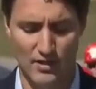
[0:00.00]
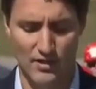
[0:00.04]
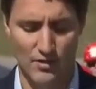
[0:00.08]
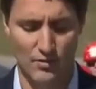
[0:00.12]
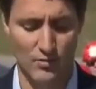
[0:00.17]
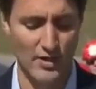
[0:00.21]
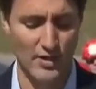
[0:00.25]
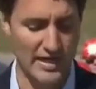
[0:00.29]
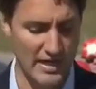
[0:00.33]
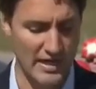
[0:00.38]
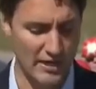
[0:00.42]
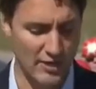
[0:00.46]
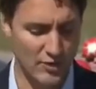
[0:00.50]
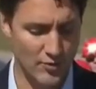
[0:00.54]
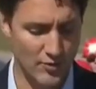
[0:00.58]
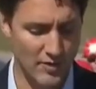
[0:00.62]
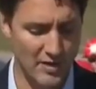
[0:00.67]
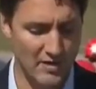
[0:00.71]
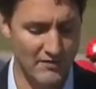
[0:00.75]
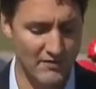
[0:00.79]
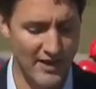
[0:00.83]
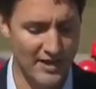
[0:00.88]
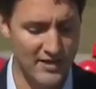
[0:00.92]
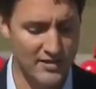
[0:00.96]
We need to
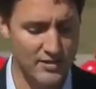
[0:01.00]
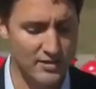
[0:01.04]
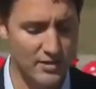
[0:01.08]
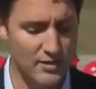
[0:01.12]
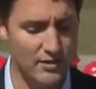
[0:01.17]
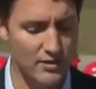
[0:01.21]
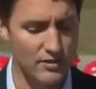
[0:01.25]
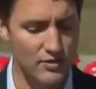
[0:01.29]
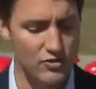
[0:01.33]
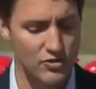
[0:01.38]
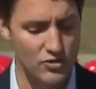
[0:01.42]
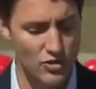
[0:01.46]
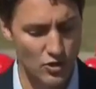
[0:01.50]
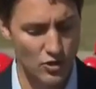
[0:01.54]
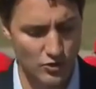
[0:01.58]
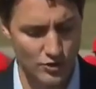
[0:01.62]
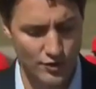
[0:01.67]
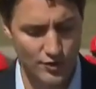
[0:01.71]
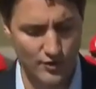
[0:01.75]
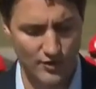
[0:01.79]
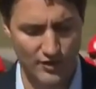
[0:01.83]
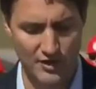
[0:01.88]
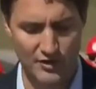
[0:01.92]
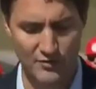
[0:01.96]
invest in
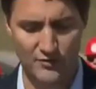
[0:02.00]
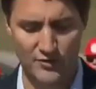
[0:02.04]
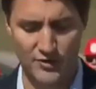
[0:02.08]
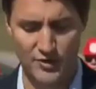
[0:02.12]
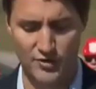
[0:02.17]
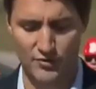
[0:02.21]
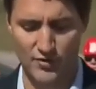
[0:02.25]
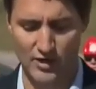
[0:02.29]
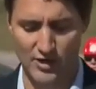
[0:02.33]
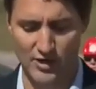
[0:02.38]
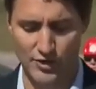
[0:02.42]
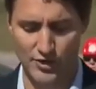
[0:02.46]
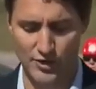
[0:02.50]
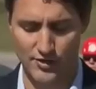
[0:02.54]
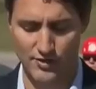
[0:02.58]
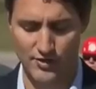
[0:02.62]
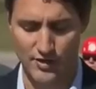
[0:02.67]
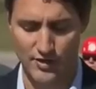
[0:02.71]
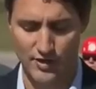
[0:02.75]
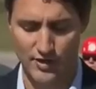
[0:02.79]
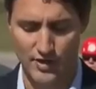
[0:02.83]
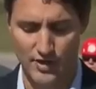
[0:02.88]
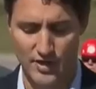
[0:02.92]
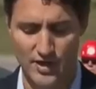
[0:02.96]
social infrastructure,
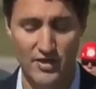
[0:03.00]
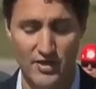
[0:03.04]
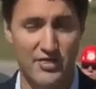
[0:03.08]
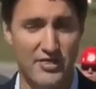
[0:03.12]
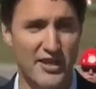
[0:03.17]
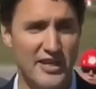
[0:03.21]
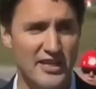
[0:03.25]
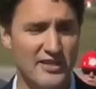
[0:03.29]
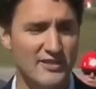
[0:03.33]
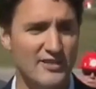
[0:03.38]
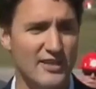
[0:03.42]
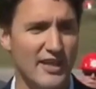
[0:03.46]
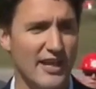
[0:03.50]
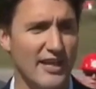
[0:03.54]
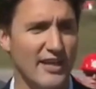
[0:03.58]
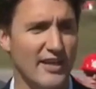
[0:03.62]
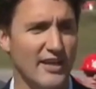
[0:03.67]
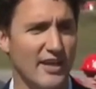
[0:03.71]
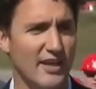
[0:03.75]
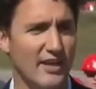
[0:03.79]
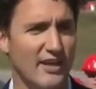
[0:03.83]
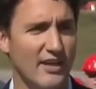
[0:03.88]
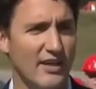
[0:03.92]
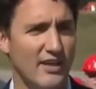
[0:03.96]
in things
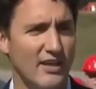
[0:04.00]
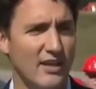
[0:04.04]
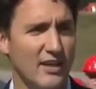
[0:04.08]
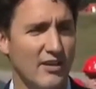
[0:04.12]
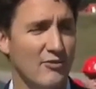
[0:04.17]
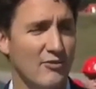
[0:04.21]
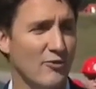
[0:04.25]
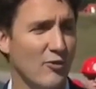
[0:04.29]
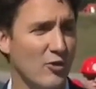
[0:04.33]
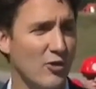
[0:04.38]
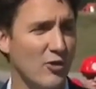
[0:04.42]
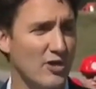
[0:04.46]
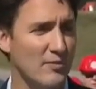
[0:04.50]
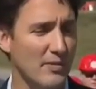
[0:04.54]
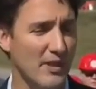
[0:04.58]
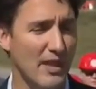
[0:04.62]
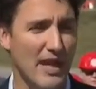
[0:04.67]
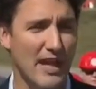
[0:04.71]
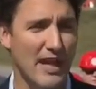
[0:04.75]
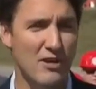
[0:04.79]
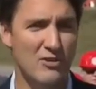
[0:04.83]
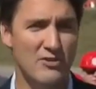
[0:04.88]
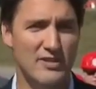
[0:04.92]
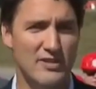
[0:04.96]
like affordable
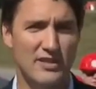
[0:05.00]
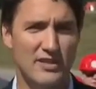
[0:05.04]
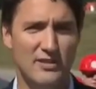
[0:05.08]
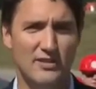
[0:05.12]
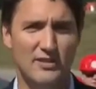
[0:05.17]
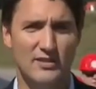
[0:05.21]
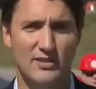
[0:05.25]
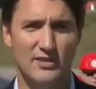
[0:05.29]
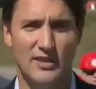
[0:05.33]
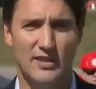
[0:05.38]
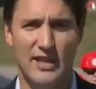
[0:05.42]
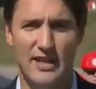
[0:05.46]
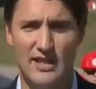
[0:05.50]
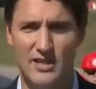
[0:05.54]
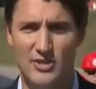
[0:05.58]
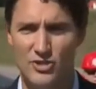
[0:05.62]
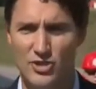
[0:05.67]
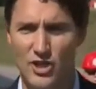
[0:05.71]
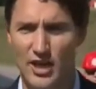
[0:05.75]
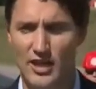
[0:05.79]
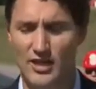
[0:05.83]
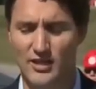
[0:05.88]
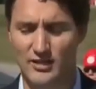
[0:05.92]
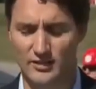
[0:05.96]
housing and
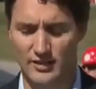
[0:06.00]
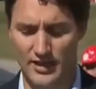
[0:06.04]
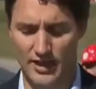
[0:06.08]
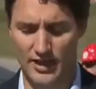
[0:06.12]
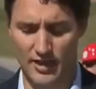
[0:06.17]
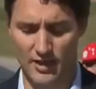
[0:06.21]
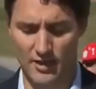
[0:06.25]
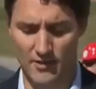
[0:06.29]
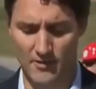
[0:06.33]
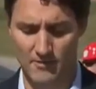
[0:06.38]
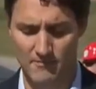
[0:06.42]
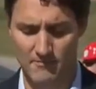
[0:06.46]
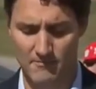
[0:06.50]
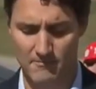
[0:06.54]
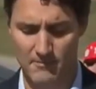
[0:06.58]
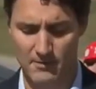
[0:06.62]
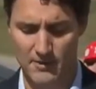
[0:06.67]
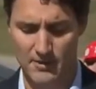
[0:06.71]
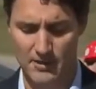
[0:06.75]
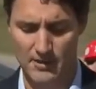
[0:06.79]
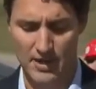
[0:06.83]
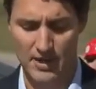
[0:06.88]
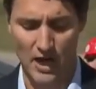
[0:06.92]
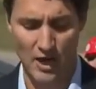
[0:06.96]
childcare.
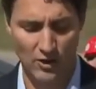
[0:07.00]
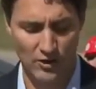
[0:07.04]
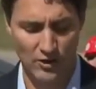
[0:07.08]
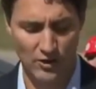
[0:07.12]
Our